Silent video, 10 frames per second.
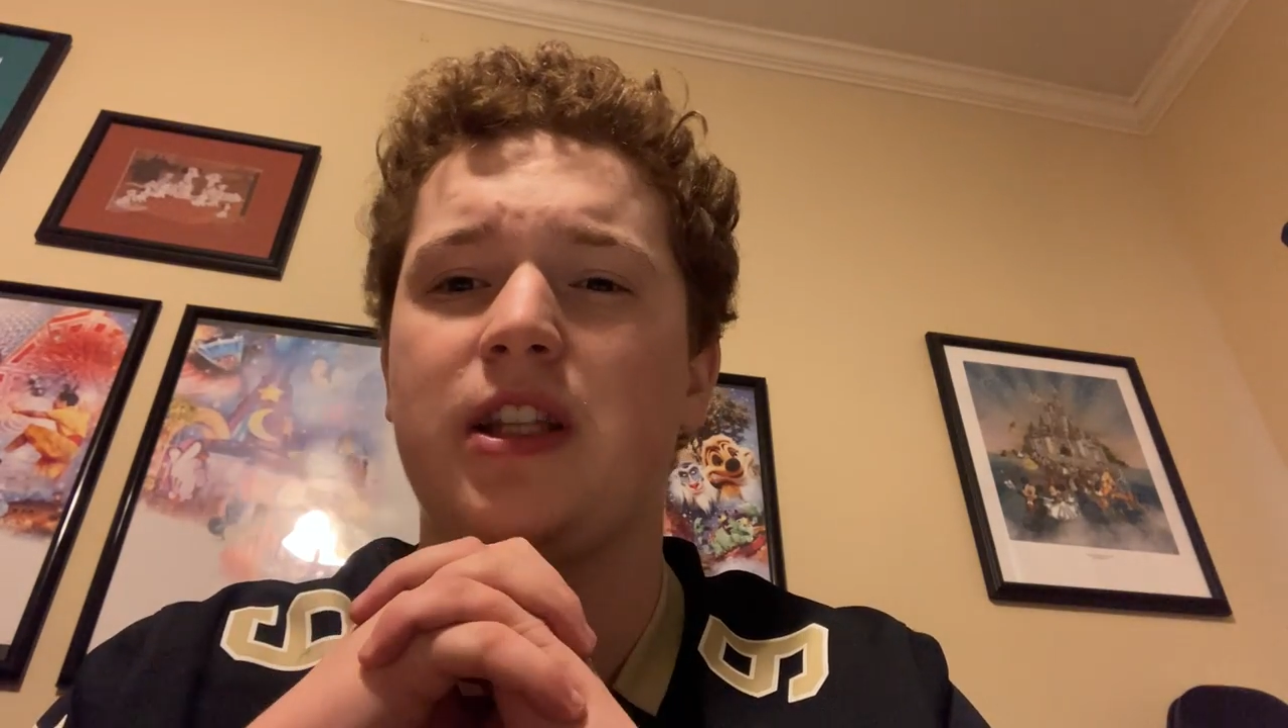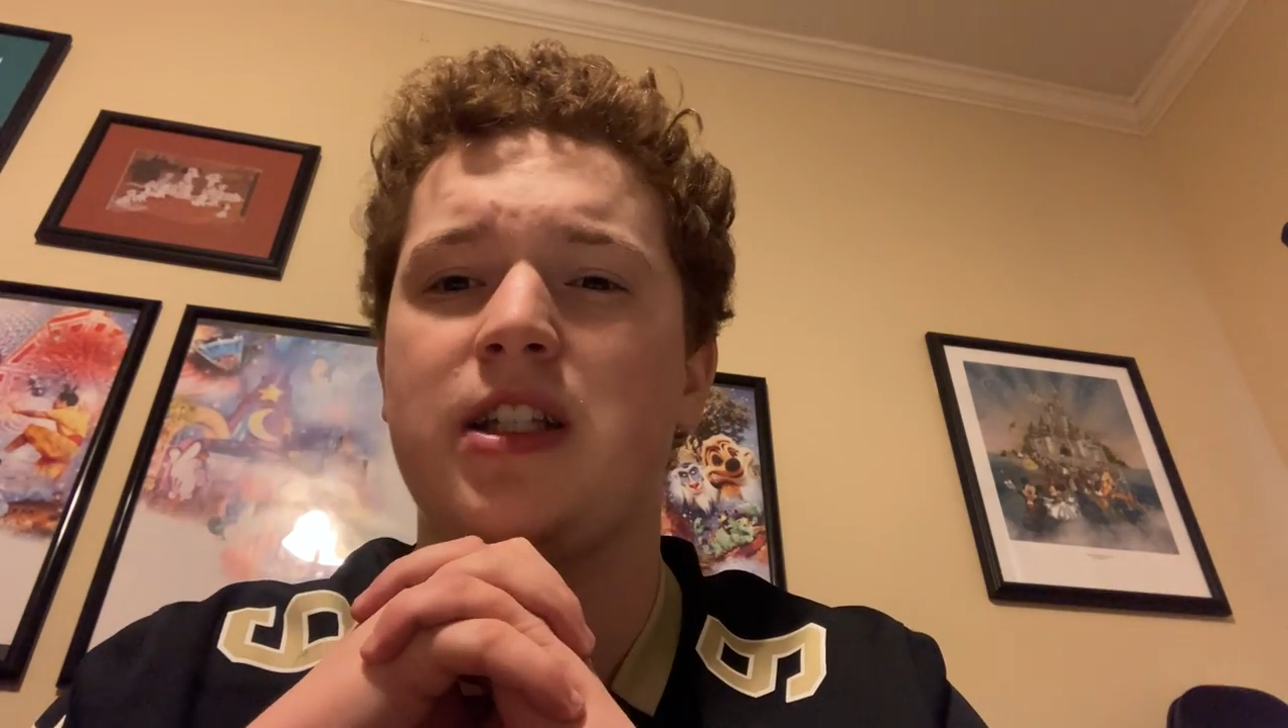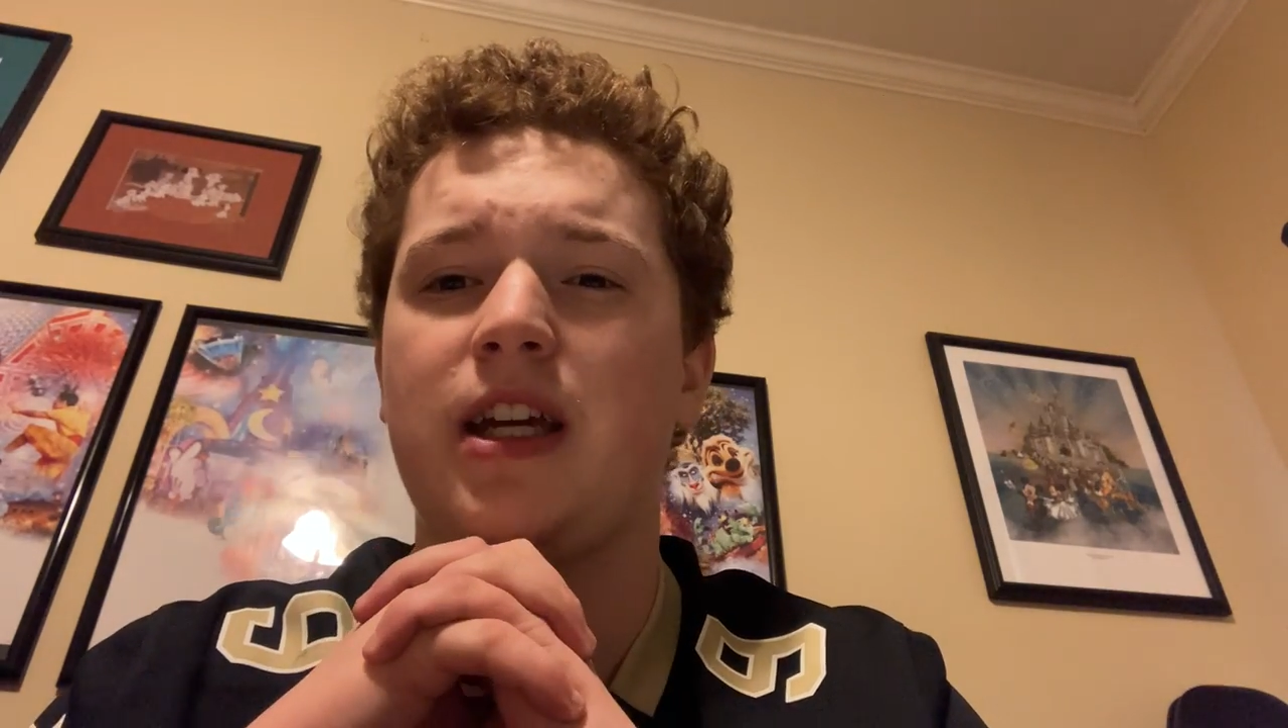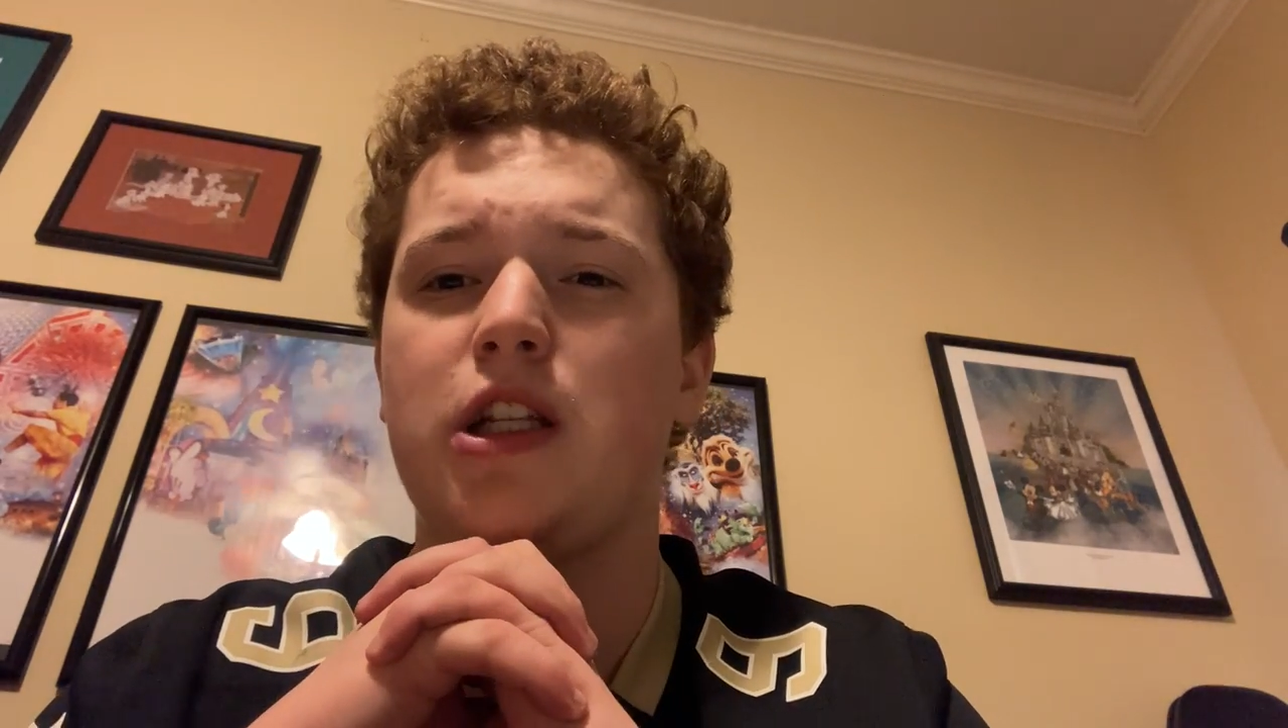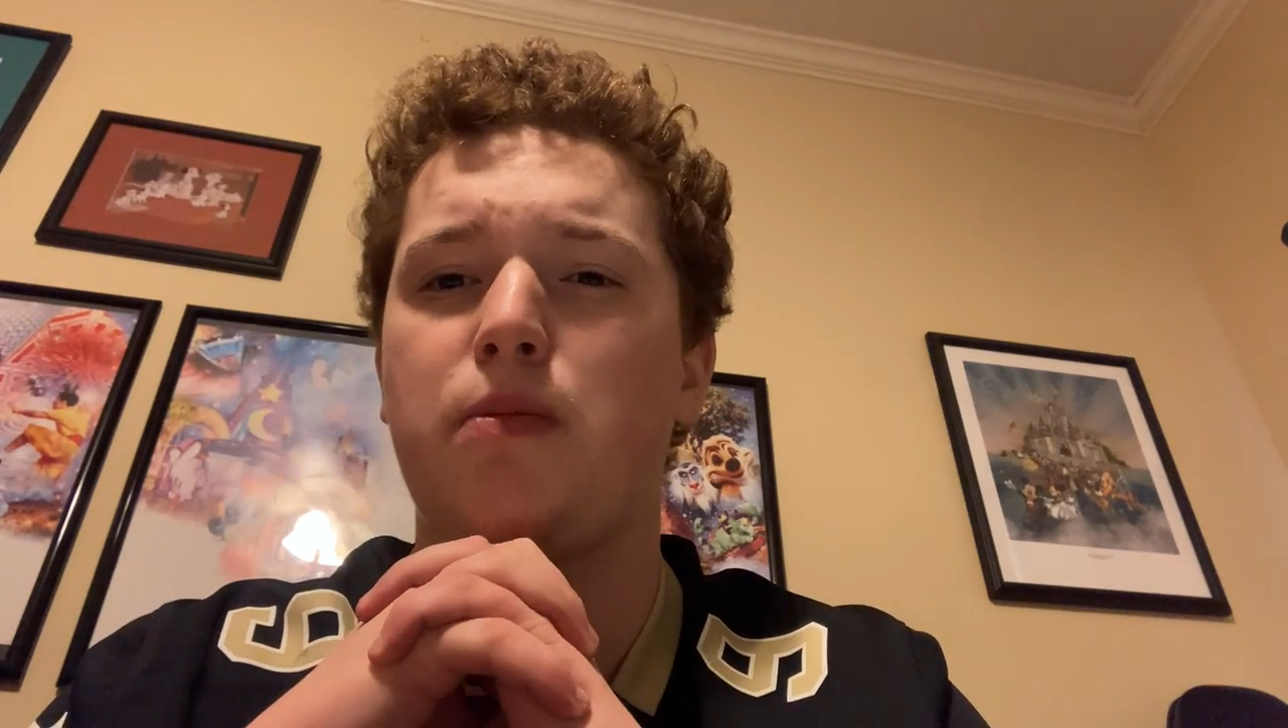at the
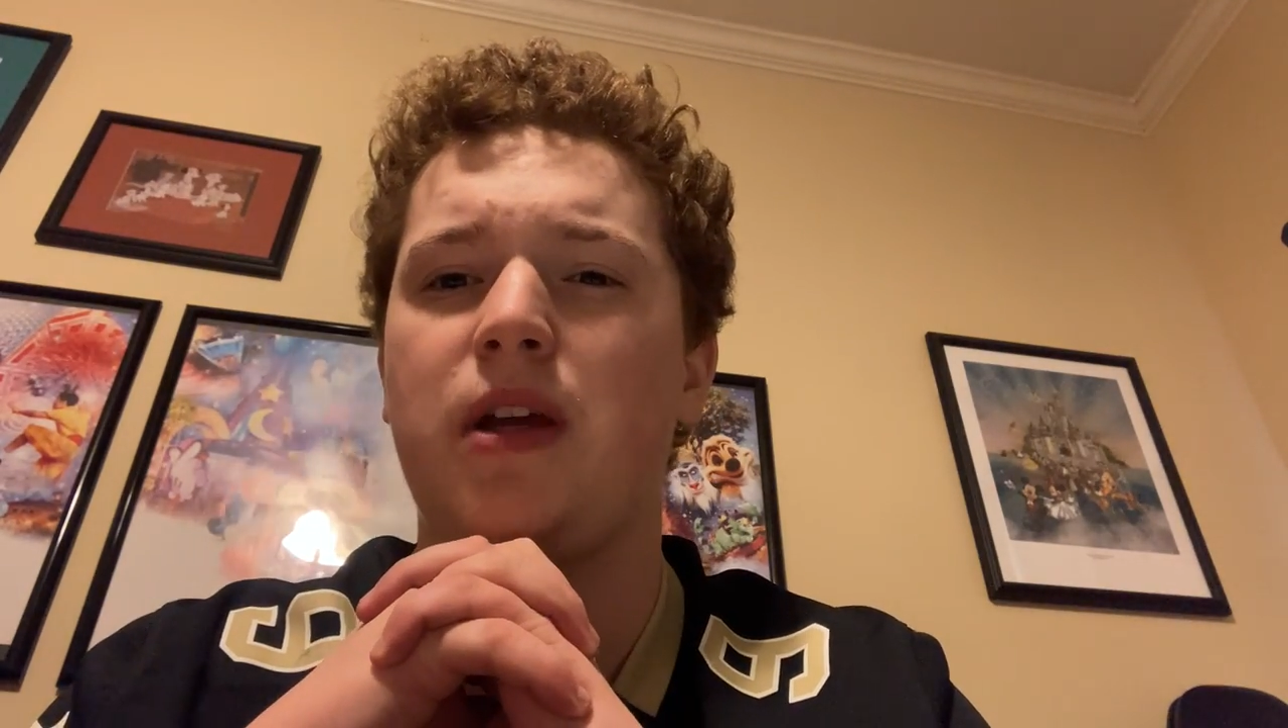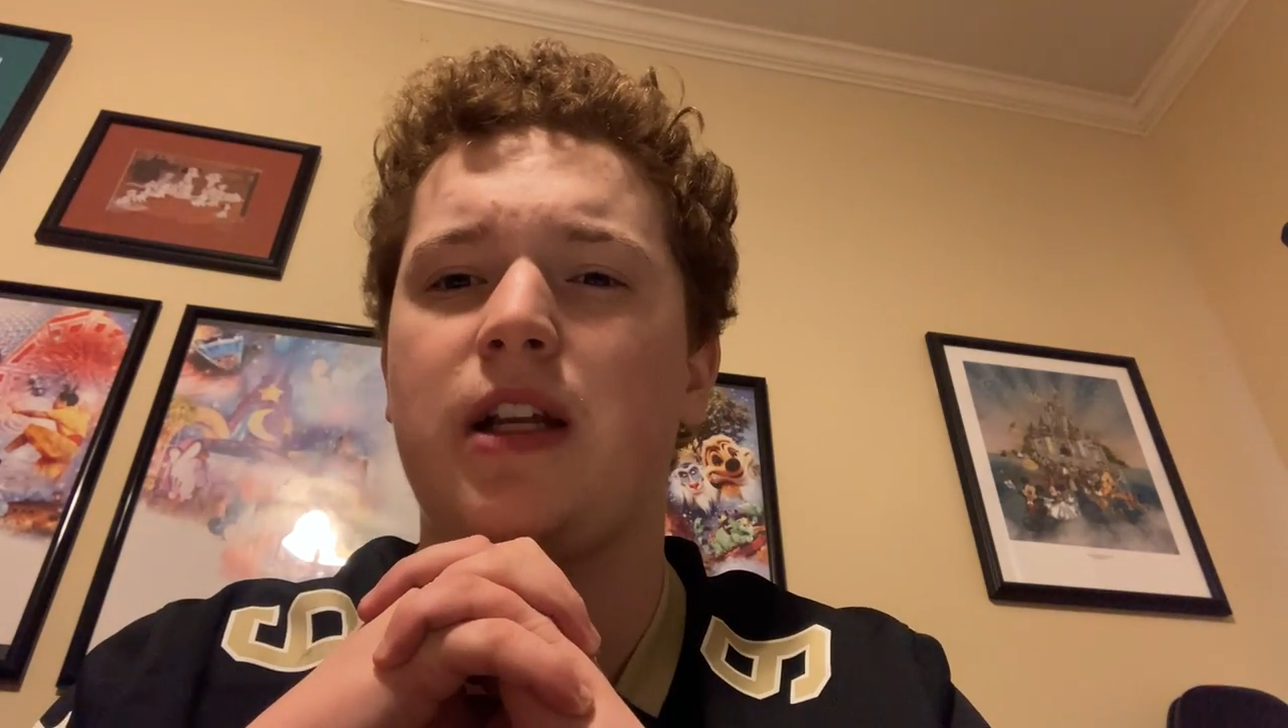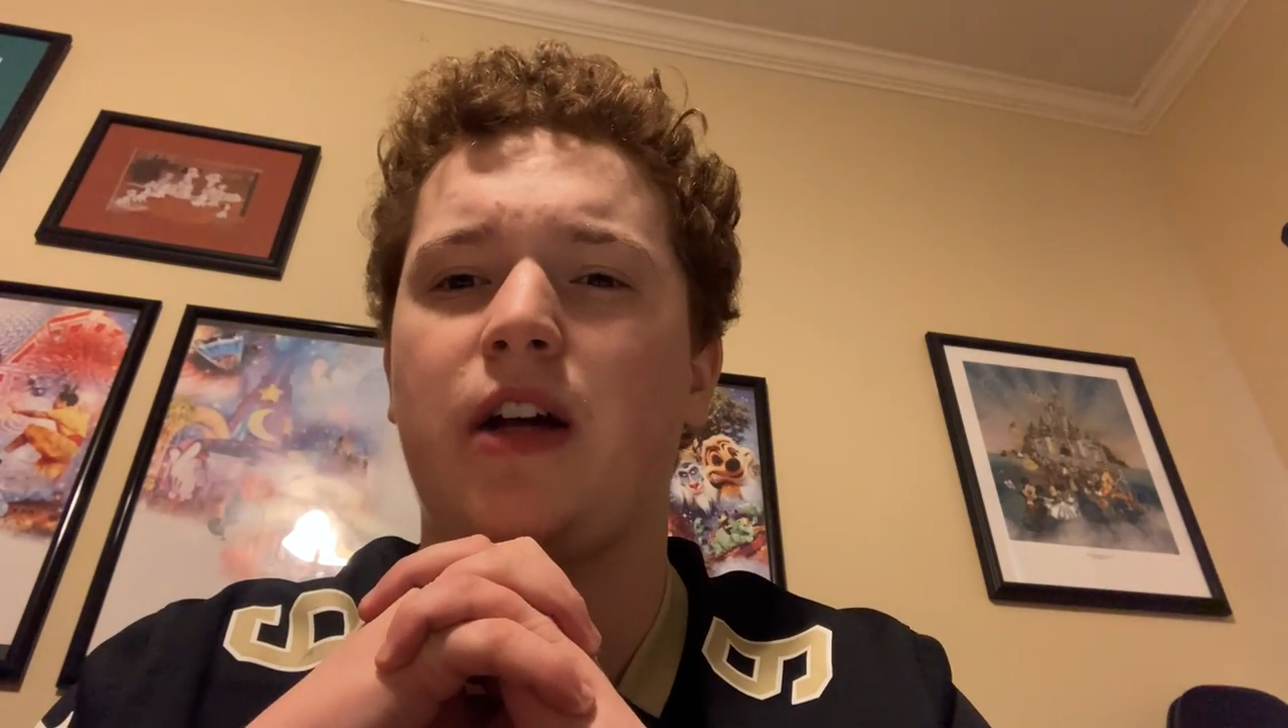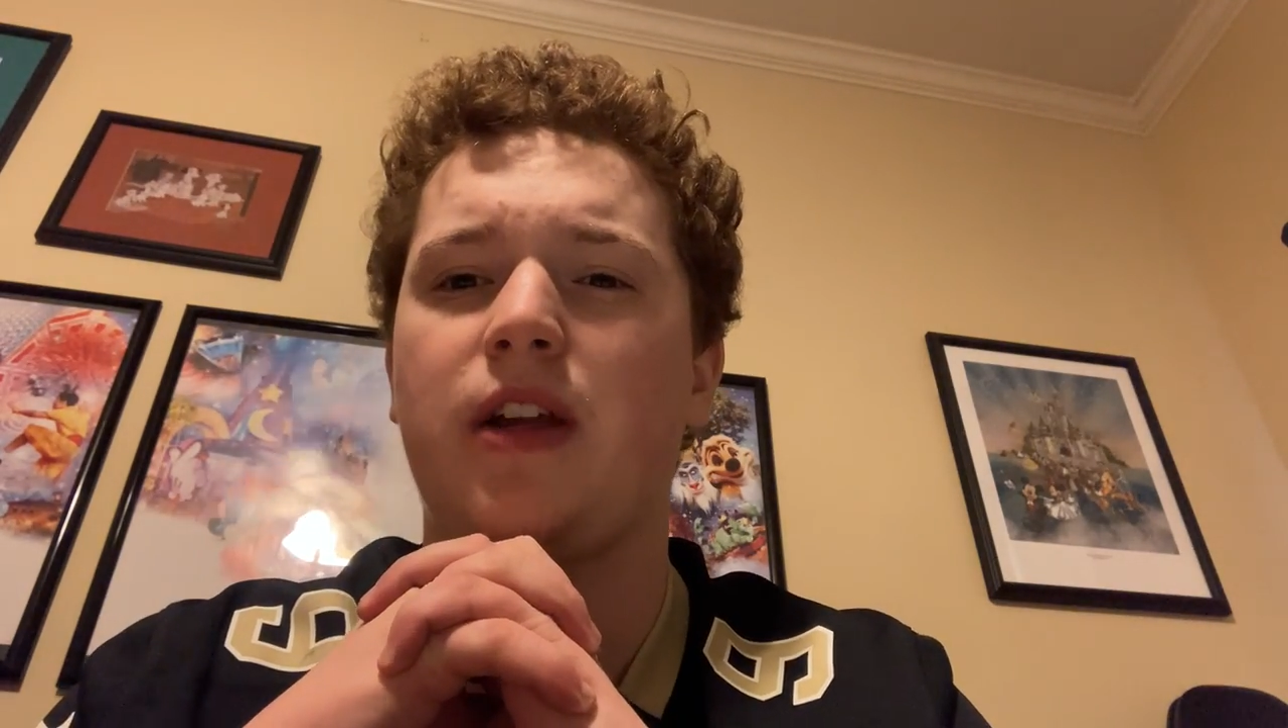Saints picked,